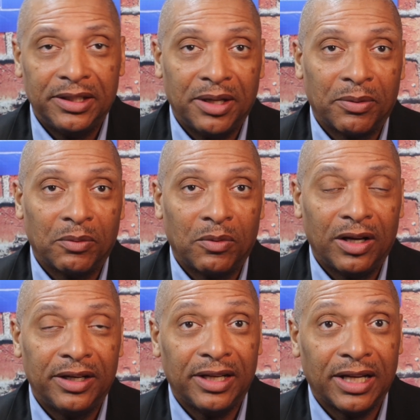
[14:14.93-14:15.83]
Number
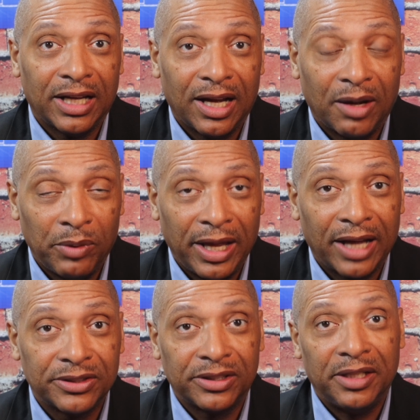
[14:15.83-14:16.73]
one, we
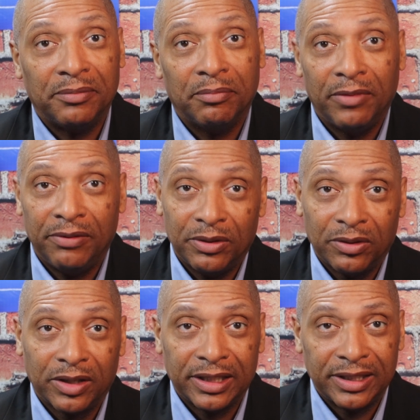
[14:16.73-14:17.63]
actually, if you
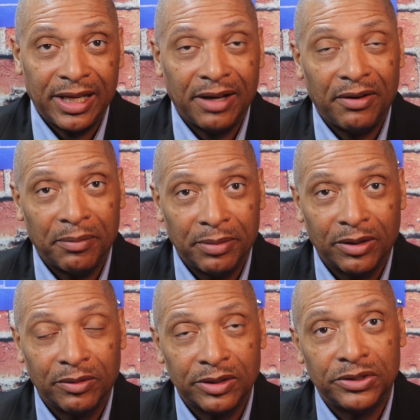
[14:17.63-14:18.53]
look at the area
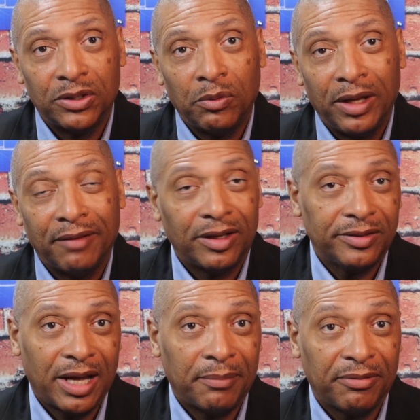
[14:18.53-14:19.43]
below the show, we have our
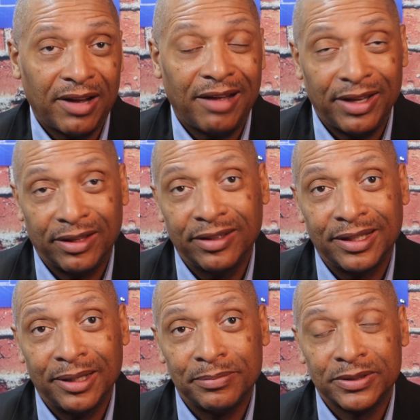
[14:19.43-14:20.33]
top 5 health
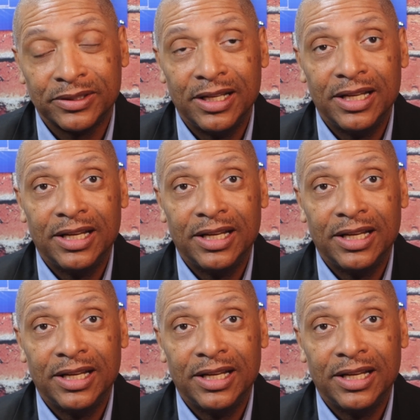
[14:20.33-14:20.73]
tips.